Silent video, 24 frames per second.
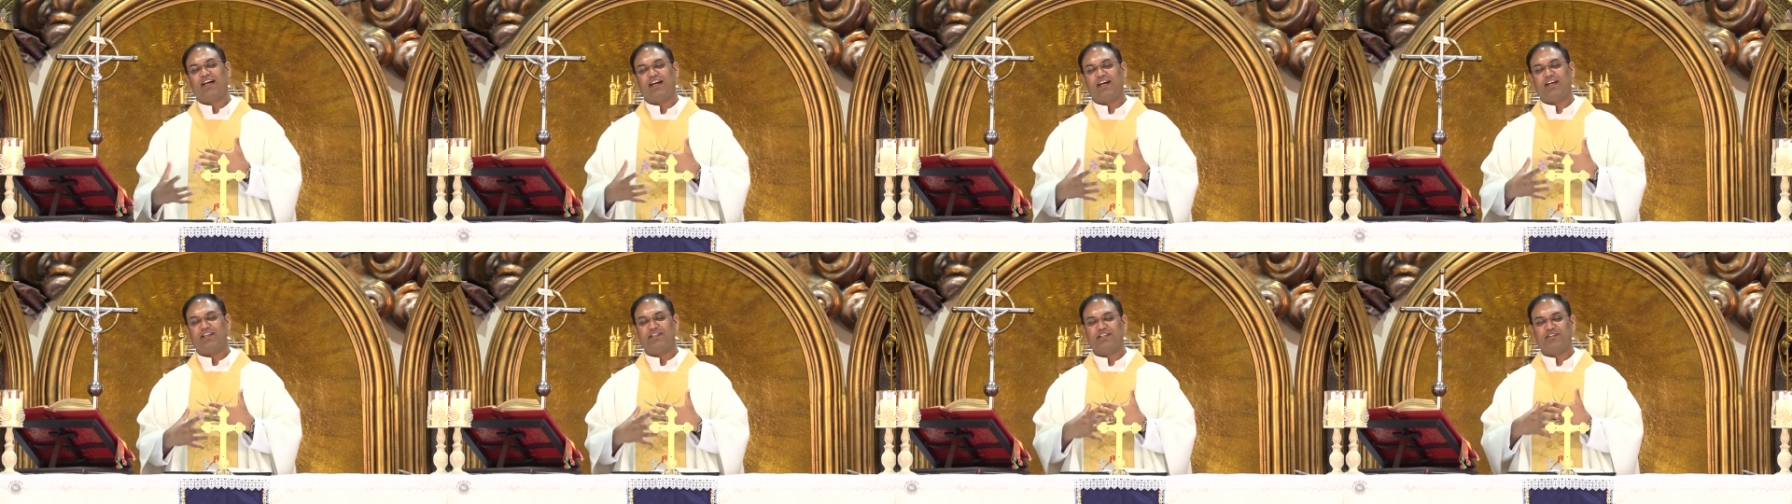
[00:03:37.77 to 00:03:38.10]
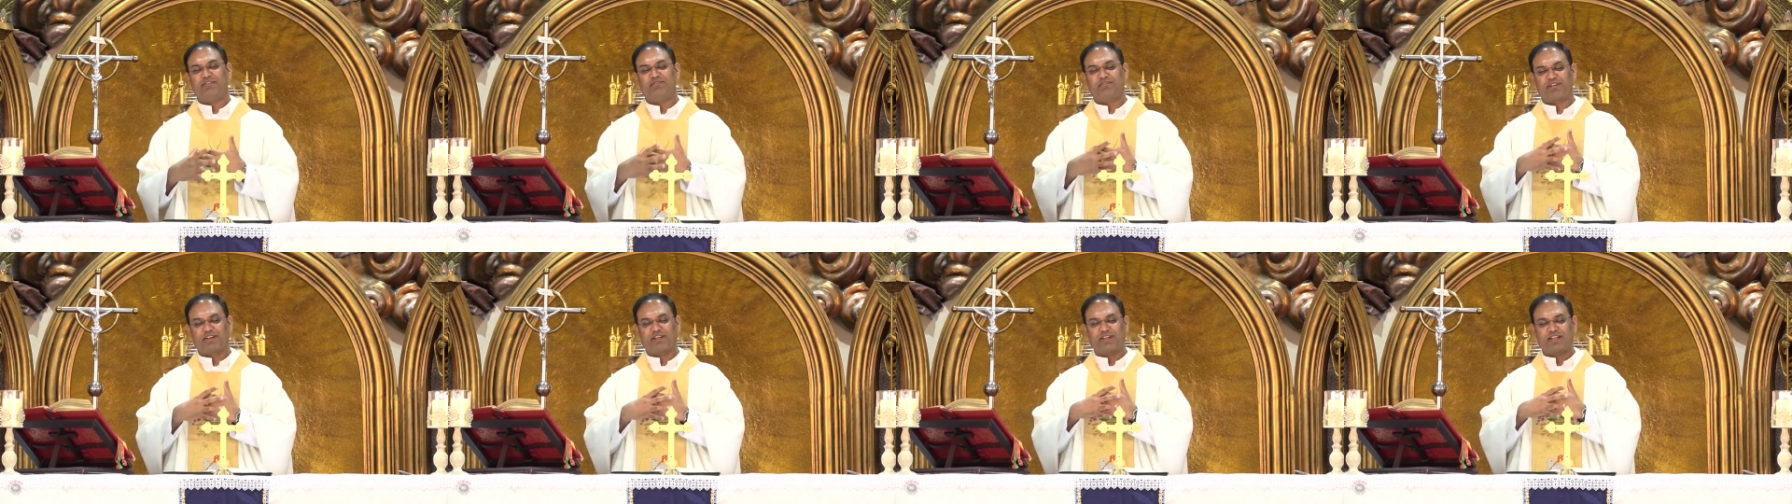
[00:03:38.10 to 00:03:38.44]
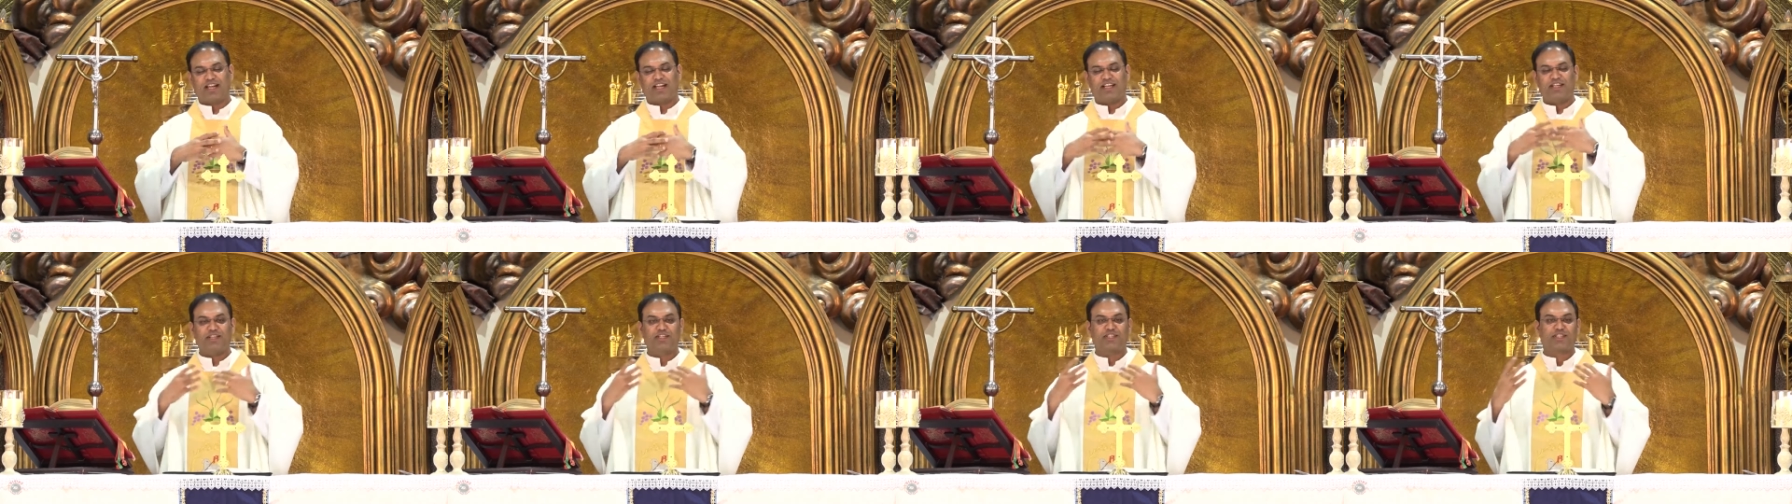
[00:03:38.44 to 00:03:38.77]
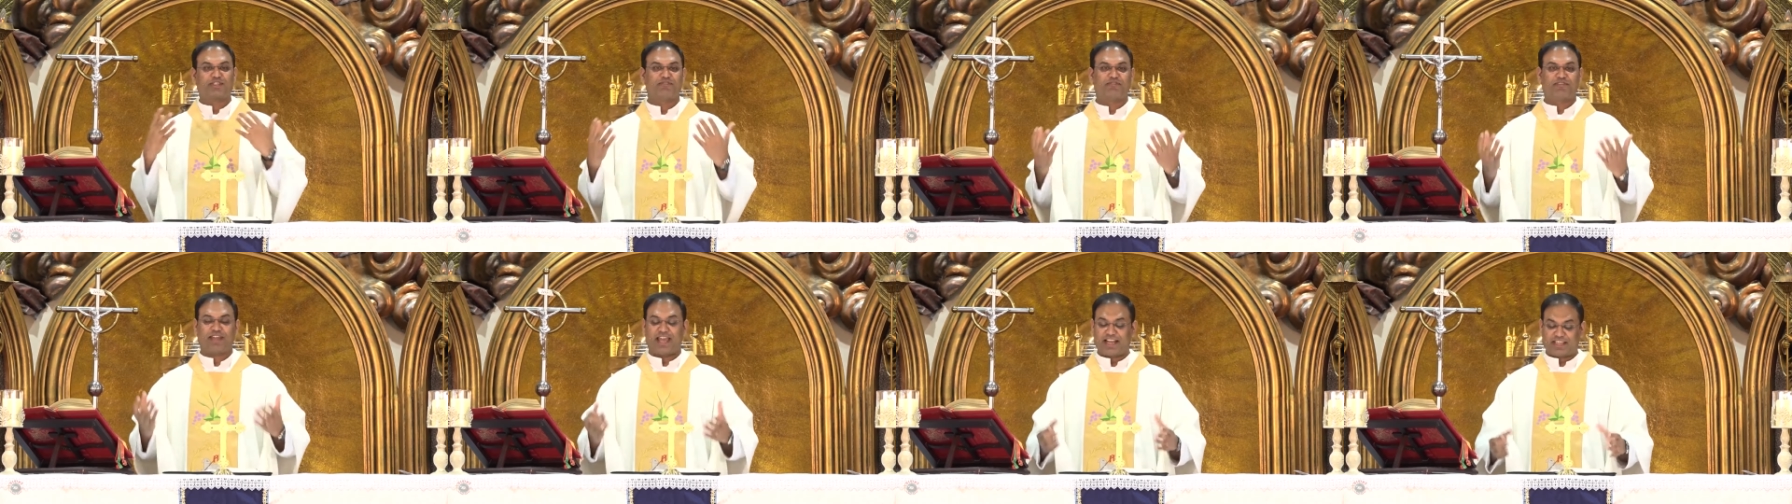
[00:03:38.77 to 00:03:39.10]
uh, different
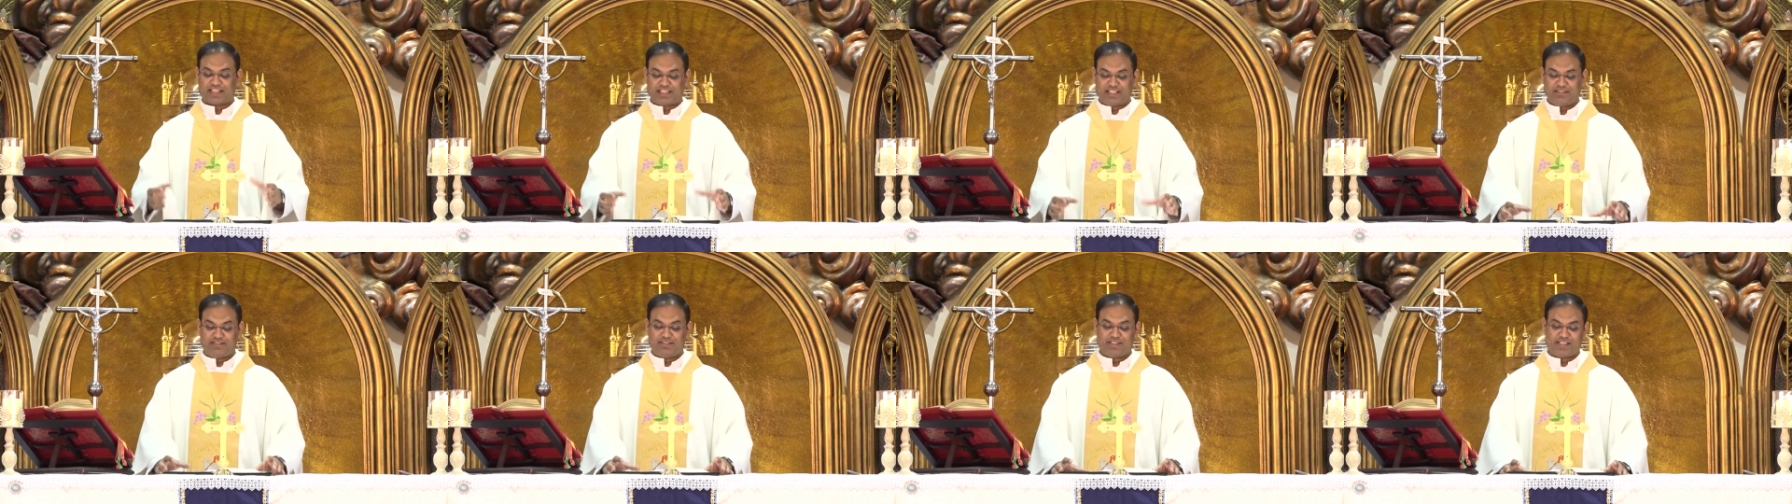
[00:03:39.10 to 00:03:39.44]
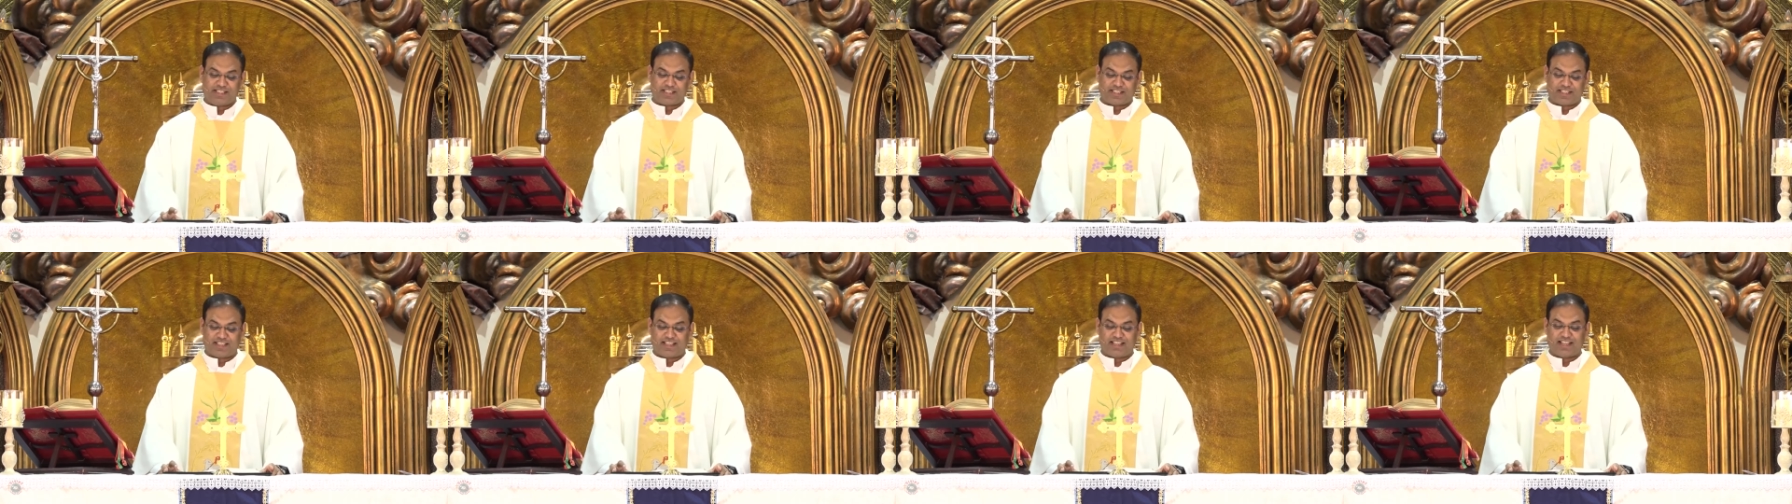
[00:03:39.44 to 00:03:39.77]
kinds of activities